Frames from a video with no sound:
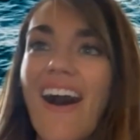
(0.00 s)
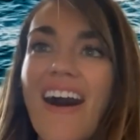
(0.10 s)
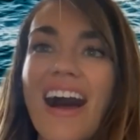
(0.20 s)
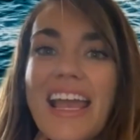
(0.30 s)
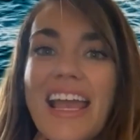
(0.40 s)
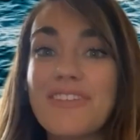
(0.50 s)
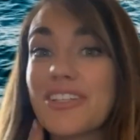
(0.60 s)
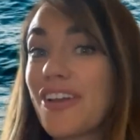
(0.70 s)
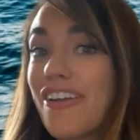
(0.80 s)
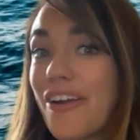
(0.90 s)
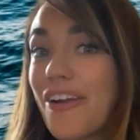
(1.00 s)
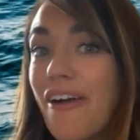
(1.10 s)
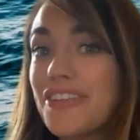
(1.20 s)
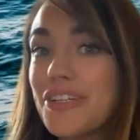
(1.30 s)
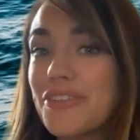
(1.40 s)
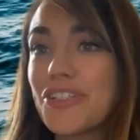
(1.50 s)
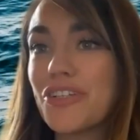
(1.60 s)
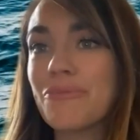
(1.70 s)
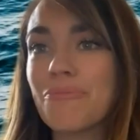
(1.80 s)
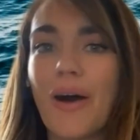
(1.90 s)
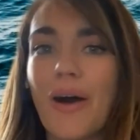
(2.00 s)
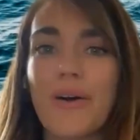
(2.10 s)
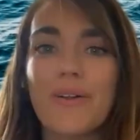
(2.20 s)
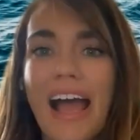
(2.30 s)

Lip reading: I am just going to go over to a student poll,